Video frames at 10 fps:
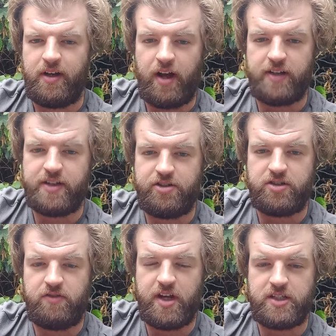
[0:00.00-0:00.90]
Like I said, just
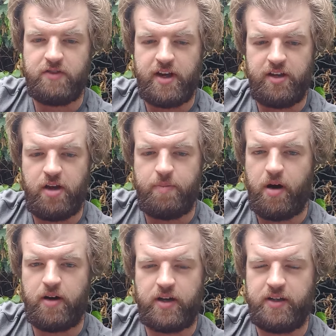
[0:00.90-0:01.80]
to reiterate, you know,
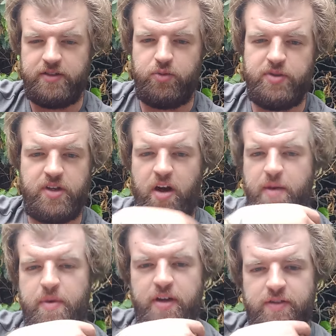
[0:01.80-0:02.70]
parking's always a
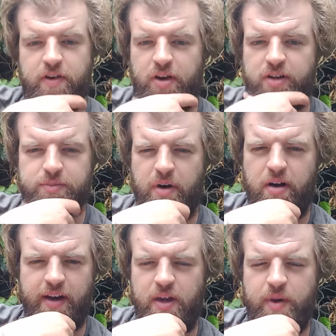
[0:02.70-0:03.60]
nightmare. It's very hard to
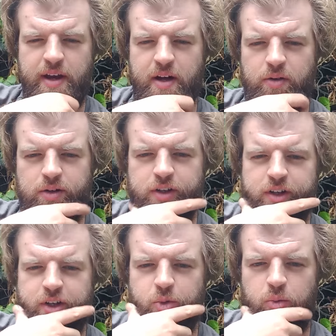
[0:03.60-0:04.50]
park anywhere now
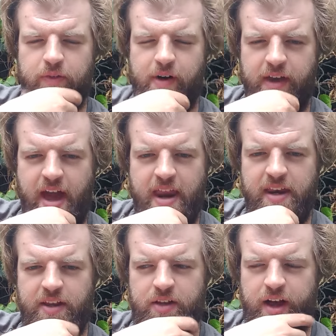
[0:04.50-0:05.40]
without
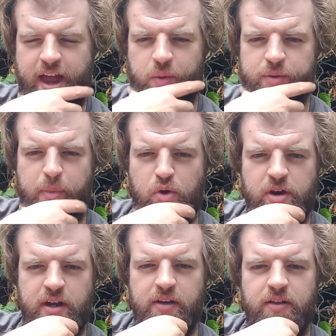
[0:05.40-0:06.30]
getting anyone
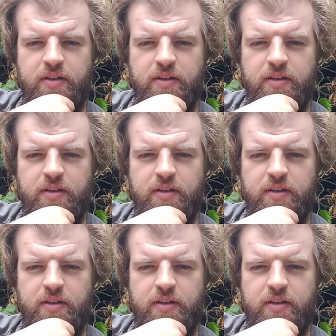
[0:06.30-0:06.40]
moaning.